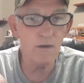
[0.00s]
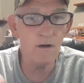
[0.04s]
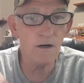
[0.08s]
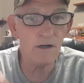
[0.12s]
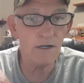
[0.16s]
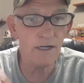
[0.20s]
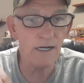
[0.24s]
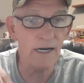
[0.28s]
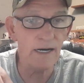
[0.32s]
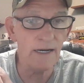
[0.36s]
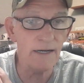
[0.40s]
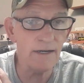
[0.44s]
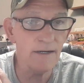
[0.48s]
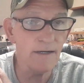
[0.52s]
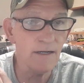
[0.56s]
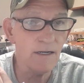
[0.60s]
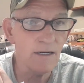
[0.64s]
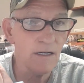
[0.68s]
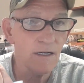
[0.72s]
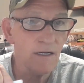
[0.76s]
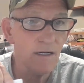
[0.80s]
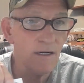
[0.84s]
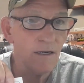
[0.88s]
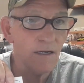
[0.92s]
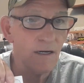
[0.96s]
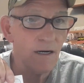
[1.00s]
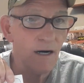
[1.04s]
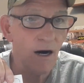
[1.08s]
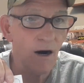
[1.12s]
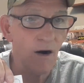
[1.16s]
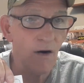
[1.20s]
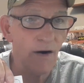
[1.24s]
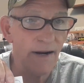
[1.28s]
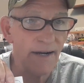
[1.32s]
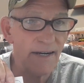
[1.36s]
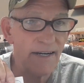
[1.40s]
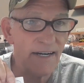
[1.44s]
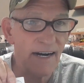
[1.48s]
Okay.
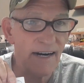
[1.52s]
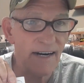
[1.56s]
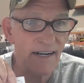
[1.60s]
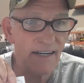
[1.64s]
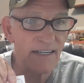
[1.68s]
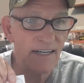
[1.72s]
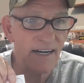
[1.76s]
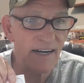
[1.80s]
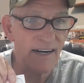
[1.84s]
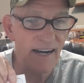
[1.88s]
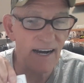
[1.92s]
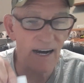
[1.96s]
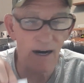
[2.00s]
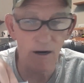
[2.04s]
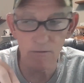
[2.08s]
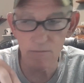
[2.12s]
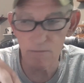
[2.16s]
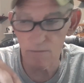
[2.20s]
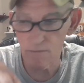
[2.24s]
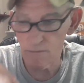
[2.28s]
Already got it cut out.